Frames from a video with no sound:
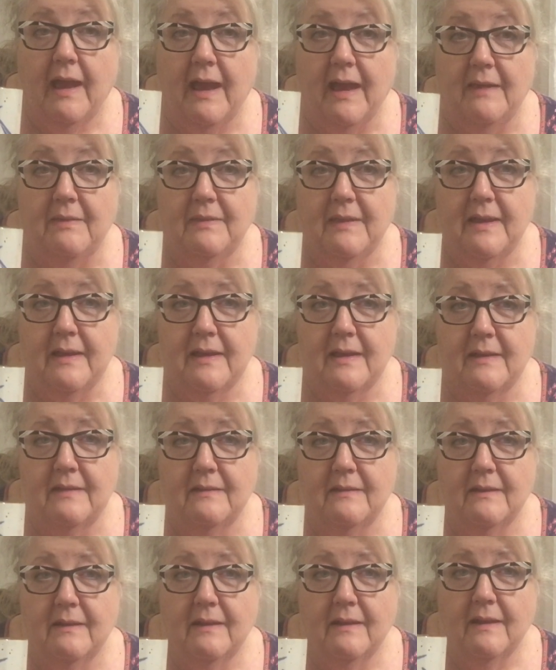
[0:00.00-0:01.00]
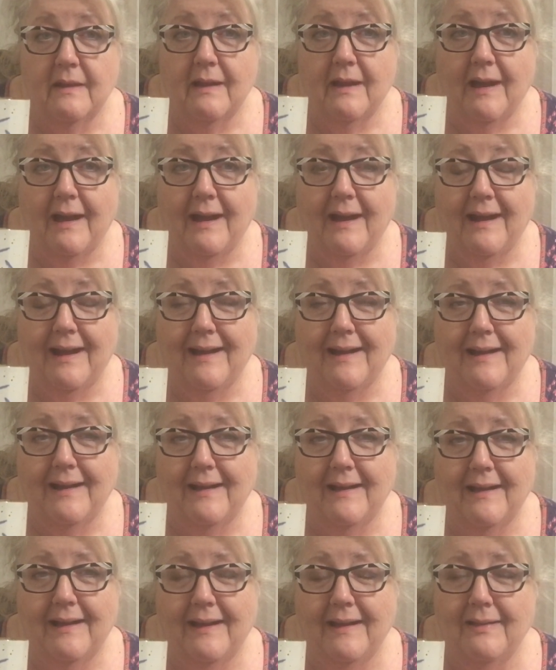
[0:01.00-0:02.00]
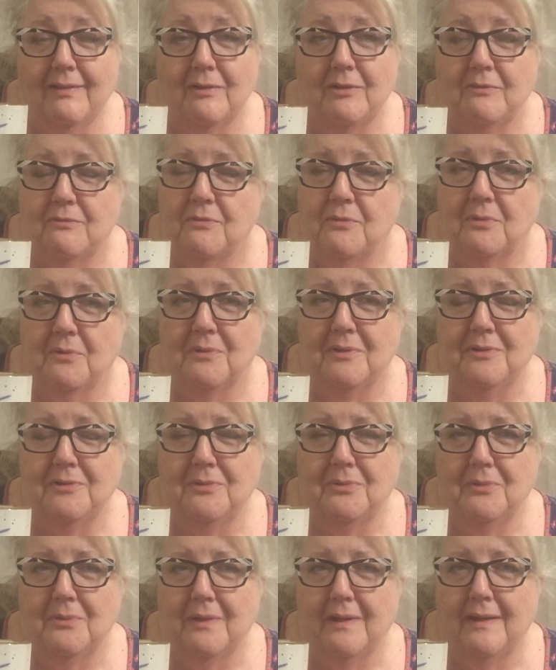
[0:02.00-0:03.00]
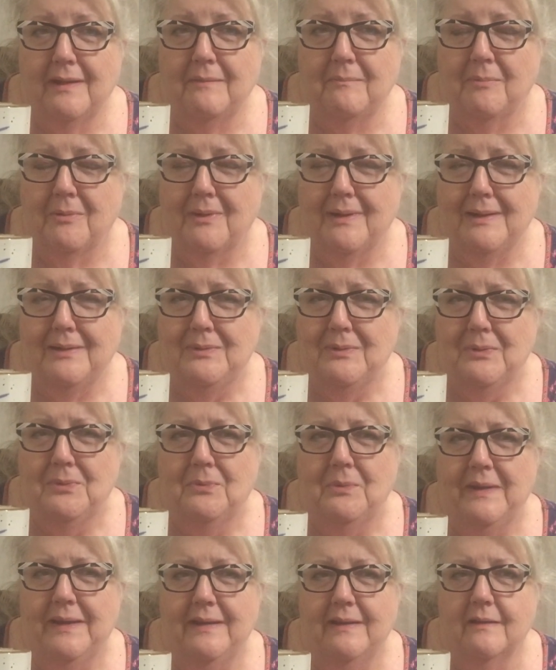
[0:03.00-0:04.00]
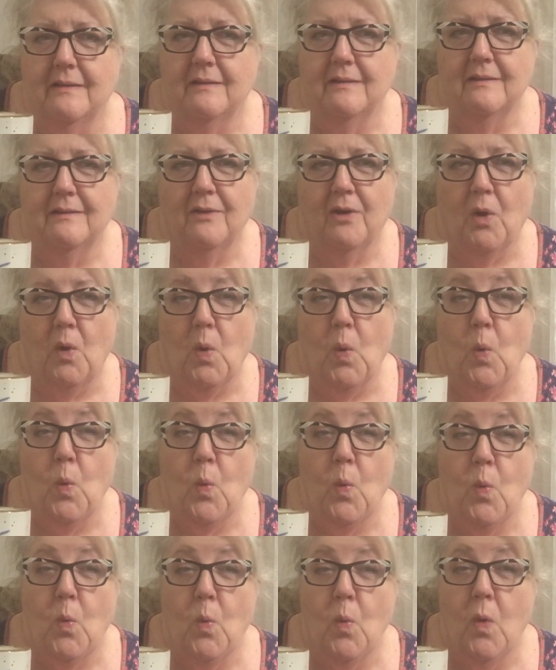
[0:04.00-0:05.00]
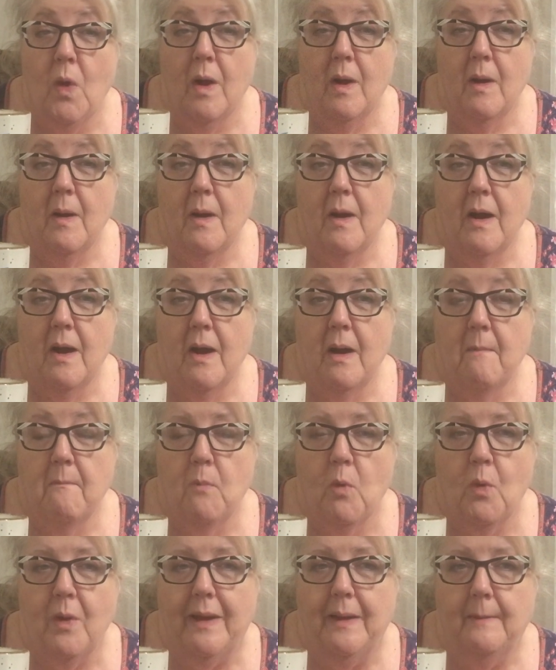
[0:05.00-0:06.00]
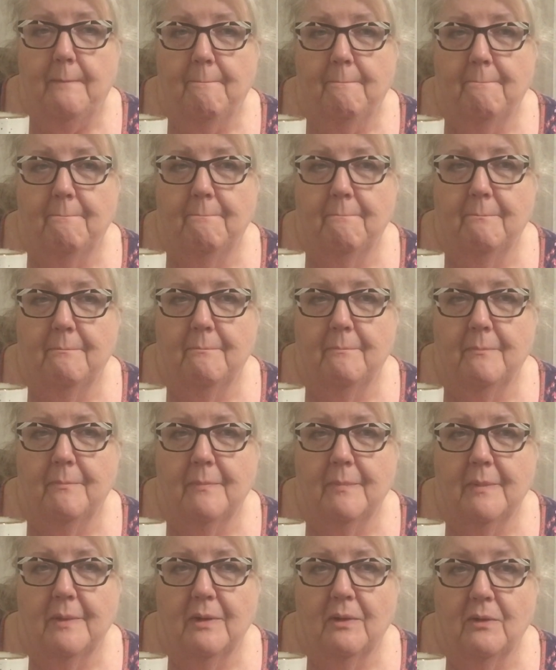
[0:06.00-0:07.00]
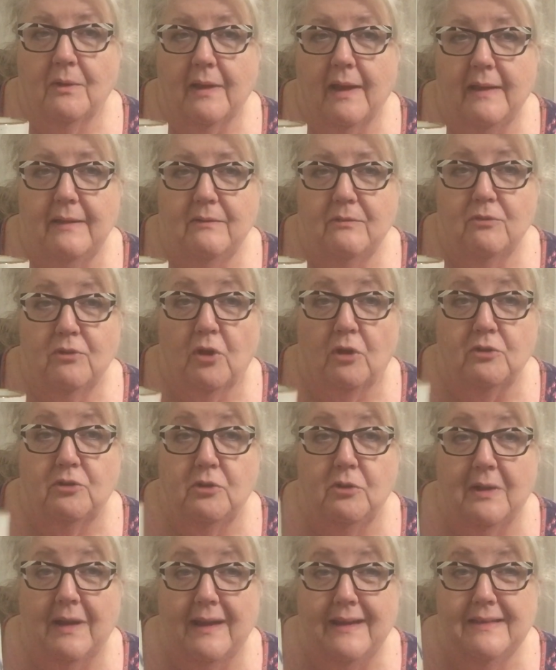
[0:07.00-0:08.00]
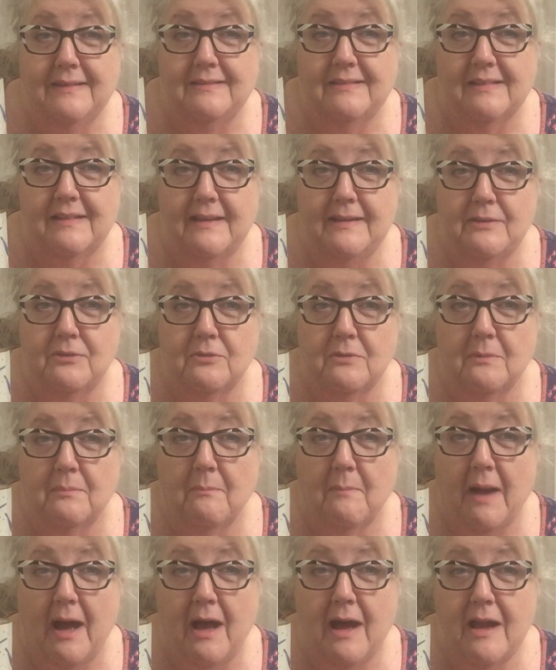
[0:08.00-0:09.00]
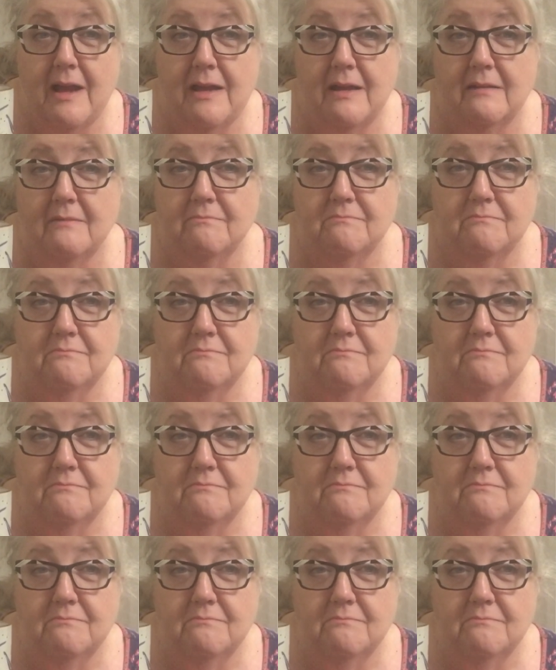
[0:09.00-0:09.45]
And then, I look forward to a brand new week. Oh, boy. Okay, talk to you kids later. Bye.